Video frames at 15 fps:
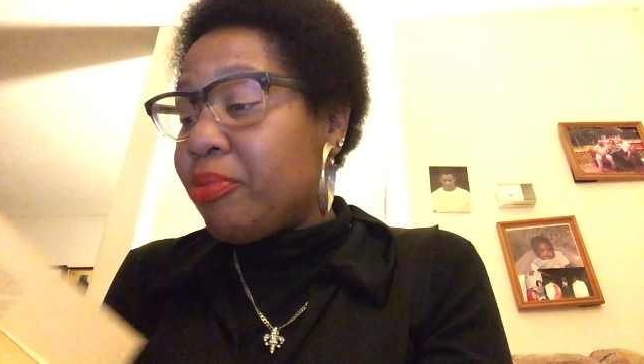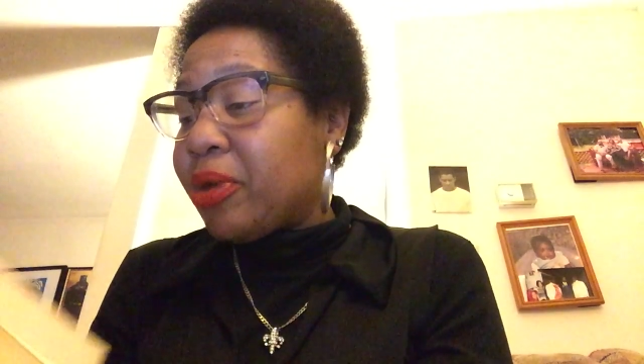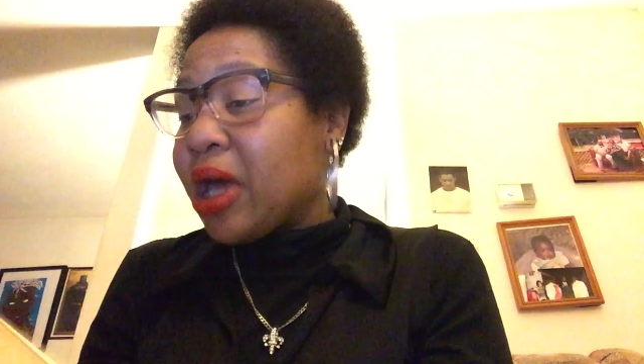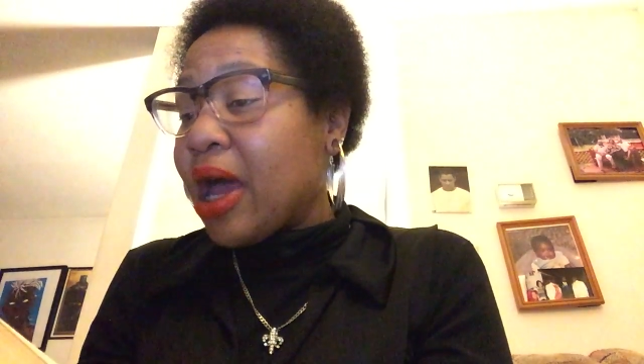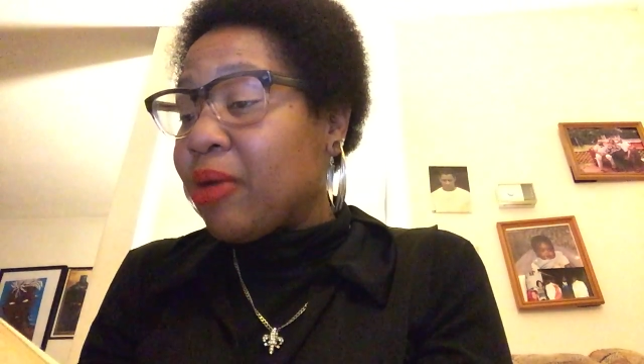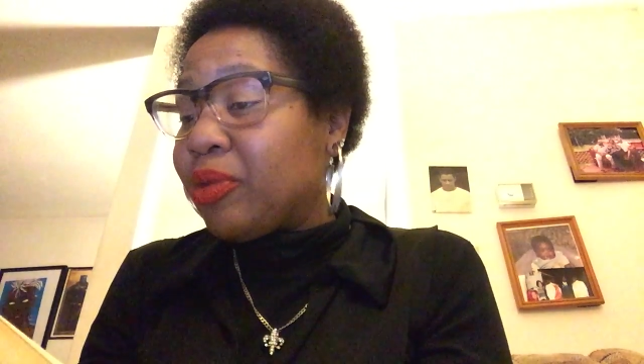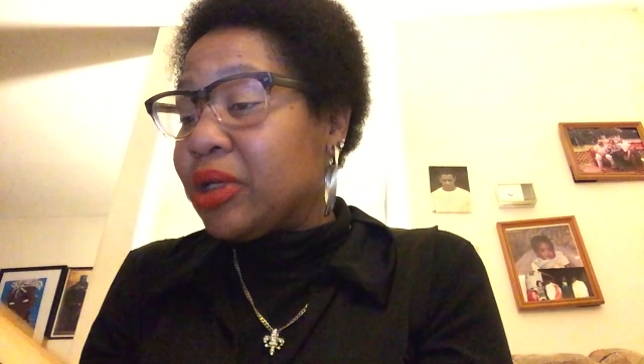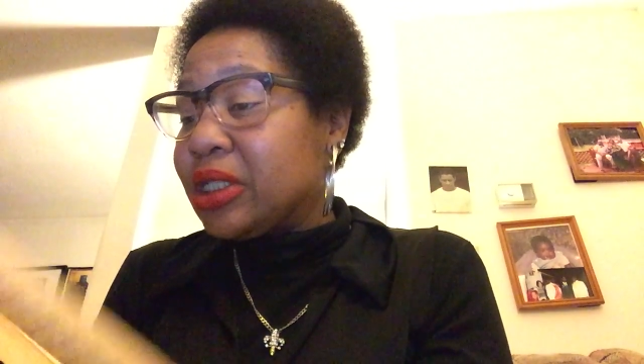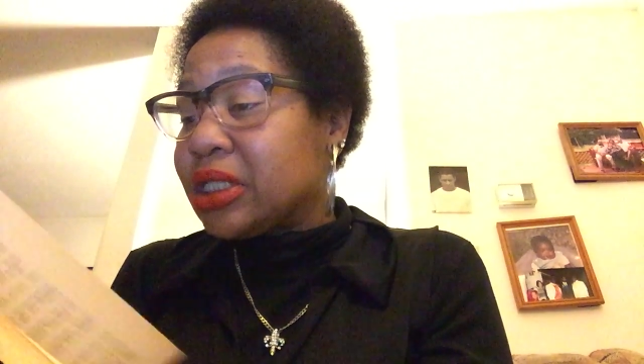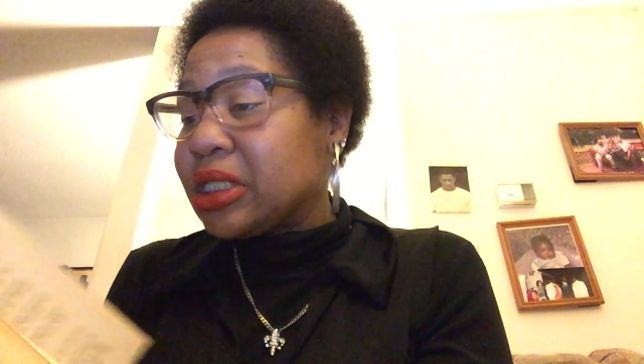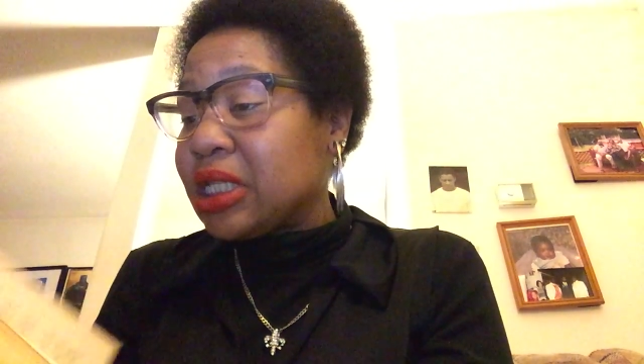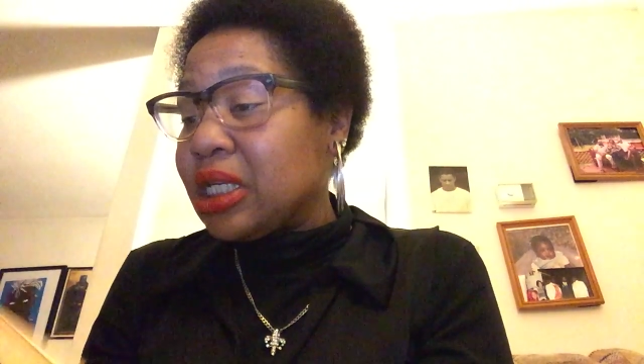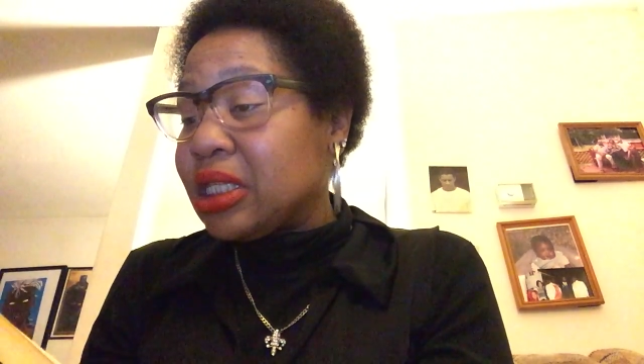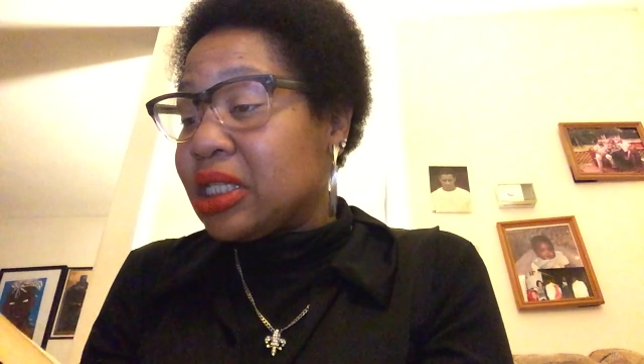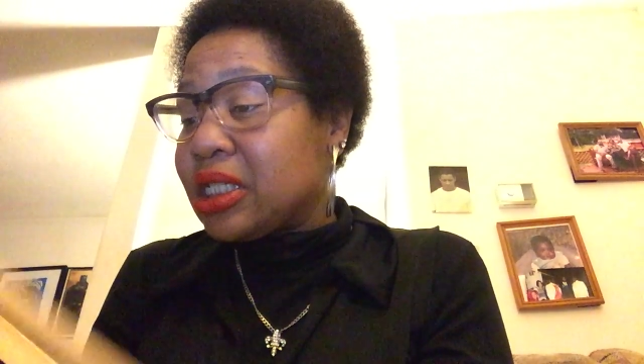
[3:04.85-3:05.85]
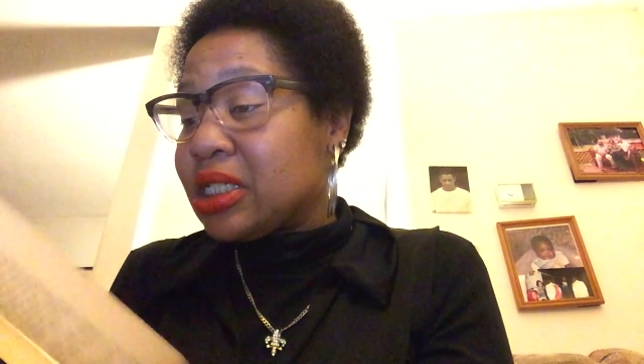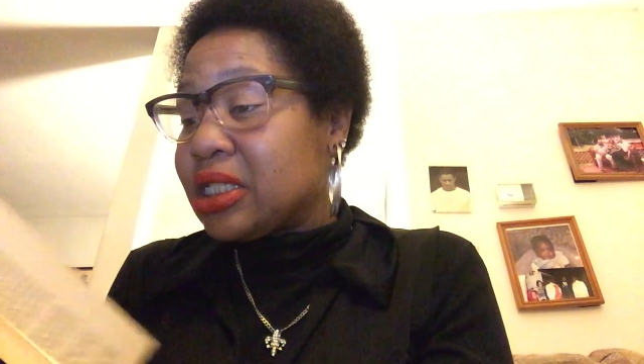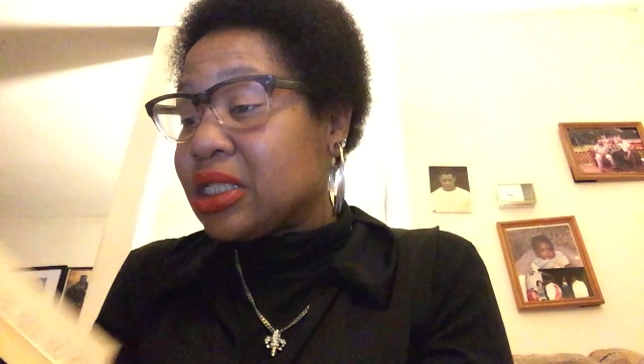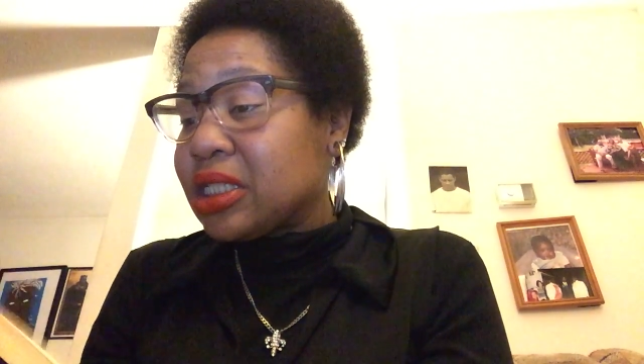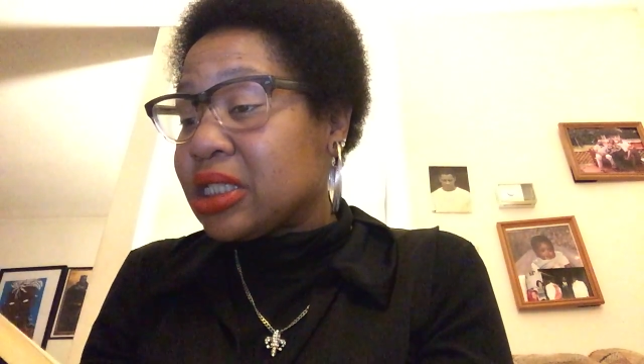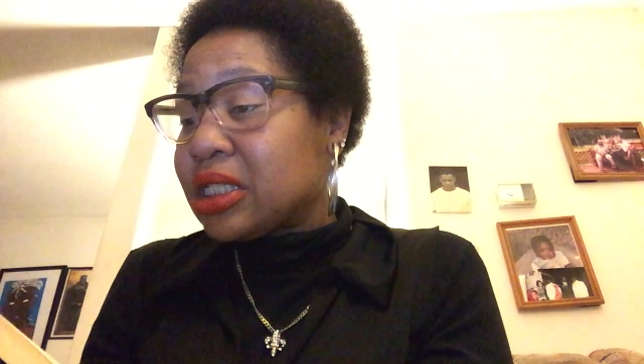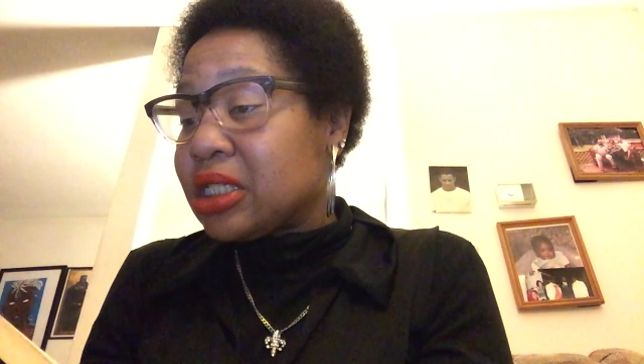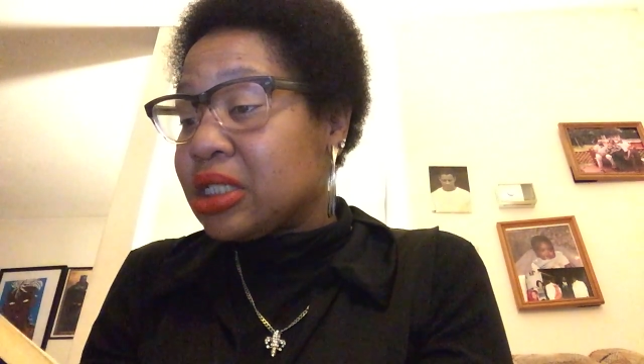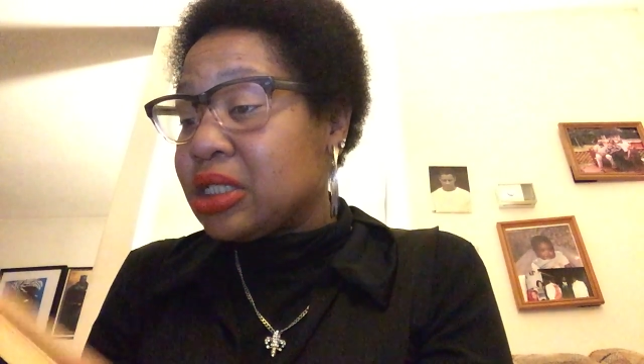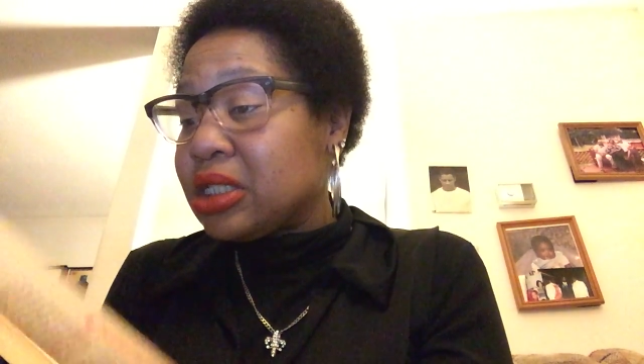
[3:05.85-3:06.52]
But I will say this